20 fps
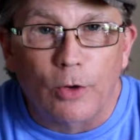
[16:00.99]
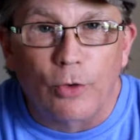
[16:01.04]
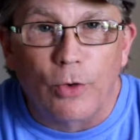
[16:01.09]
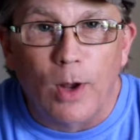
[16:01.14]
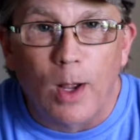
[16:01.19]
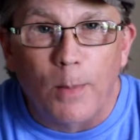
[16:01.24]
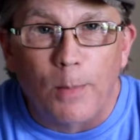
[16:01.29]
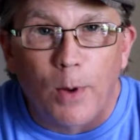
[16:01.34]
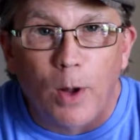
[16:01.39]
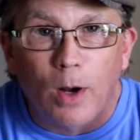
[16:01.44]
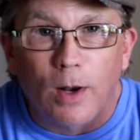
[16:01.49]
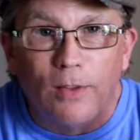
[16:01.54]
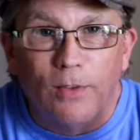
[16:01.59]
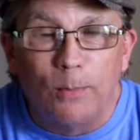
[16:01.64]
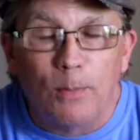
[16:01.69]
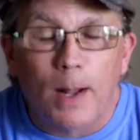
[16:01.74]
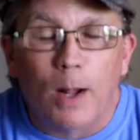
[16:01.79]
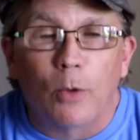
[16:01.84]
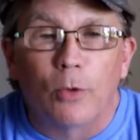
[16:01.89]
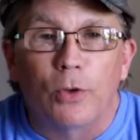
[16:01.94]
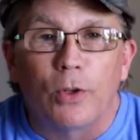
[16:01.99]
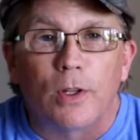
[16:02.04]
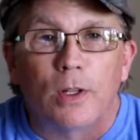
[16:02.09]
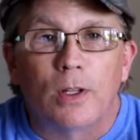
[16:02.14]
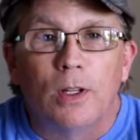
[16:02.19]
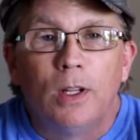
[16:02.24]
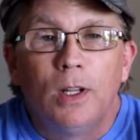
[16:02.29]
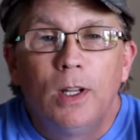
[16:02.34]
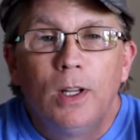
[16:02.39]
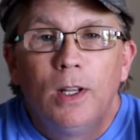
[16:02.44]
a tripod, it's
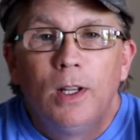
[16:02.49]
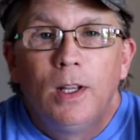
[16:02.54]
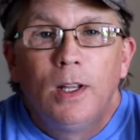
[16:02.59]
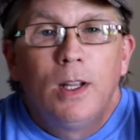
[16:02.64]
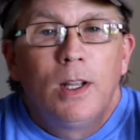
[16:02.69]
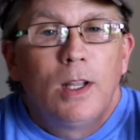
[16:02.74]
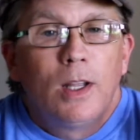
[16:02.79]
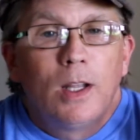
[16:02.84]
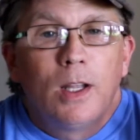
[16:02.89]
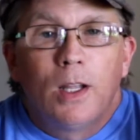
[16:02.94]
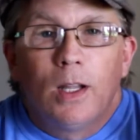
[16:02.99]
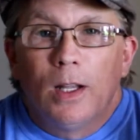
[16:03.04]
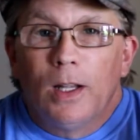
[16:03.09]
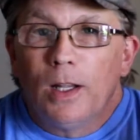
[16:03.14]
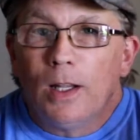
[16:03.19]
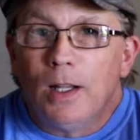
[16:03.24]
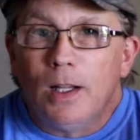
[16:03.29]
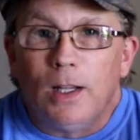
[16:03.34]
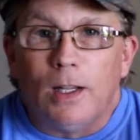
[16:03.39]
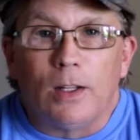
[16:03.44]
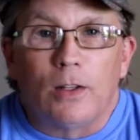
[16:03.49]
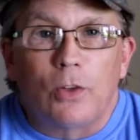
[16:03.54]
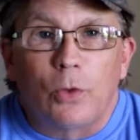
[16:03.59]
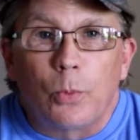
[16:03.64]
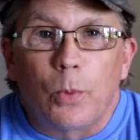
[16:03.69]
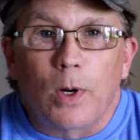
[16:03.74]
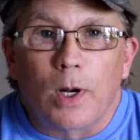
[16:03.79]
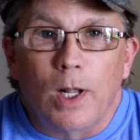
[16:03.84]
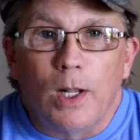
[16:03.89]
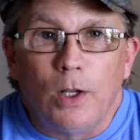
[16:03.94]
mounted.
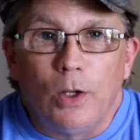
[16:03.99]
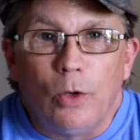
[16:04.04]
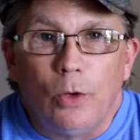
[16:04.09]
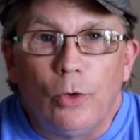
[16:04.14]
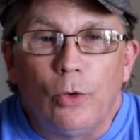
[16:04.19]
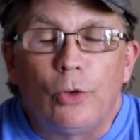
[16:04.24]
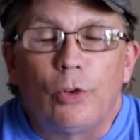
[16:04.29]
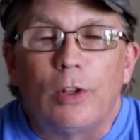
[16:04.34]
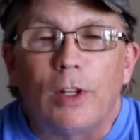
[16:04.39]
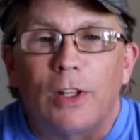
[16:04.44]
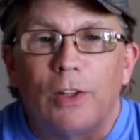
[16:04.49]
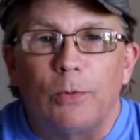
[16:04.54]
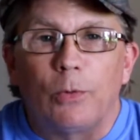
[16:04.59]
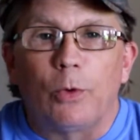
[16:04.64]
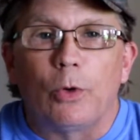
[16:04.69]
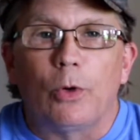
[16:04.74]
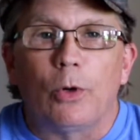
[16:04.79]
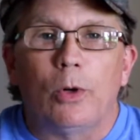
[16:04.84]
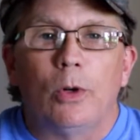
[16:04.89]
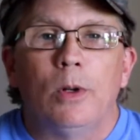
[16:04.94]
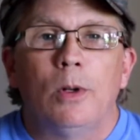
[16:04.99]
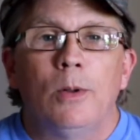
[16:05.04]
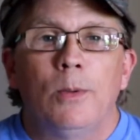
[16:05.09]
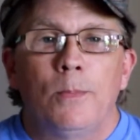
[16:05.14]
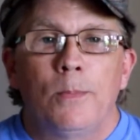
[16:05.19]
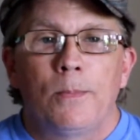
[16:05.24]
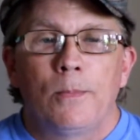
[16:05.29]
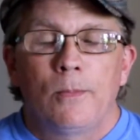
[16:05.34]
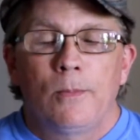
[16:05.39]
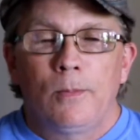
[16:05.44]
It's what I use just for
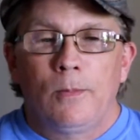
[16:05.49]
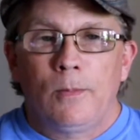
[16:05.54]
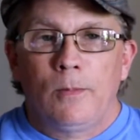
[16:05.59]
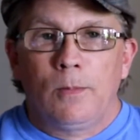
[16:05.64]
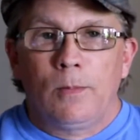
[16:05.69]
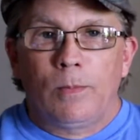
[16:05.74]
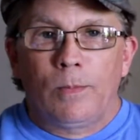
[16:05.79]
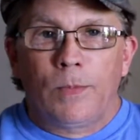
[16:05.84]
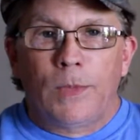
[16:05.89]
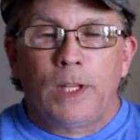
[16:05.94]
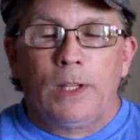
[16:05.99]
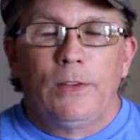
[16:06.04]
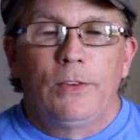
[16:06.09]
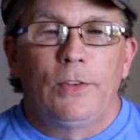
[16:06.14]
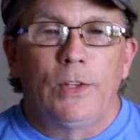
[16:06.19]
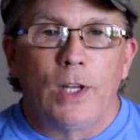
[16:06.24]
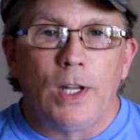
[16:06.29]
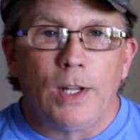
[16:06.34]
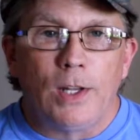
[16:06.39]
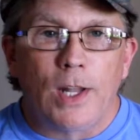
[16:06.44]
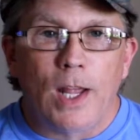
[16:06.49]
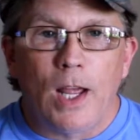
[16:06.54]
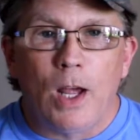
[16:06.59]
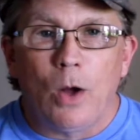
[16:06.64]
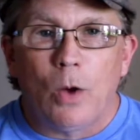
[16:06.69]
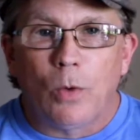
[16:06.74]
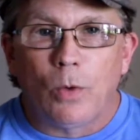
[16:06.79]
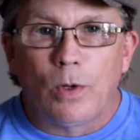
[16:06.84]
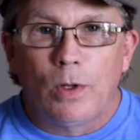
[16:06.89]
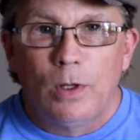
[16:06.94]
sitting
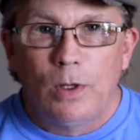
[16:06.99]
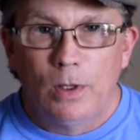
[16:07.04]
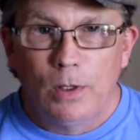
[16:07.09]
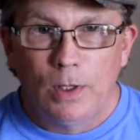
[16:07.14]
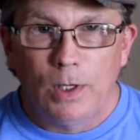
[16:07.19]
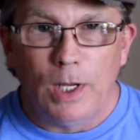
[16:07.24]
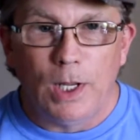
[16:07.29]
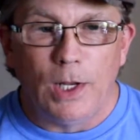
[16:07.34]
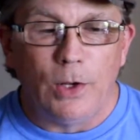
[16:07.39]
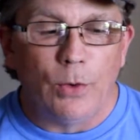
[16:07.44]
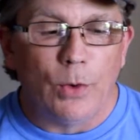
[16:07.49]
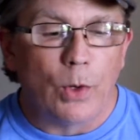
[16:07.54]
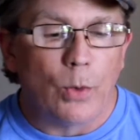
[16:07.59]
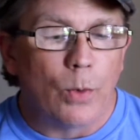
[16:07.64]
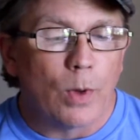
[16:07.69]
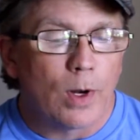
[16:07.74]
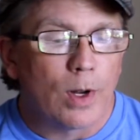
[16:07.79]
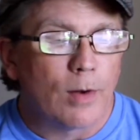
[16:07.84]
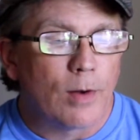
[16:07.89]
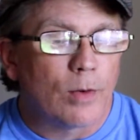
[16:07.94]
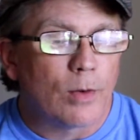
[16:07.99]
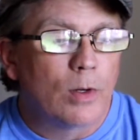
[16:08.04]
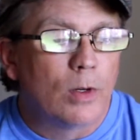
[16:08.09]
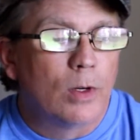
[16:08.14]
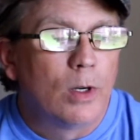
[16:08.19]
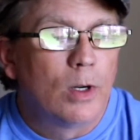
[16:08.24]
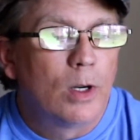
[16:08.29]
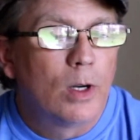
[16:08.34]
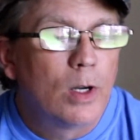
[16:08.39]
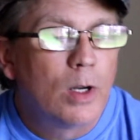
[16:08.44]
down and doing whatever.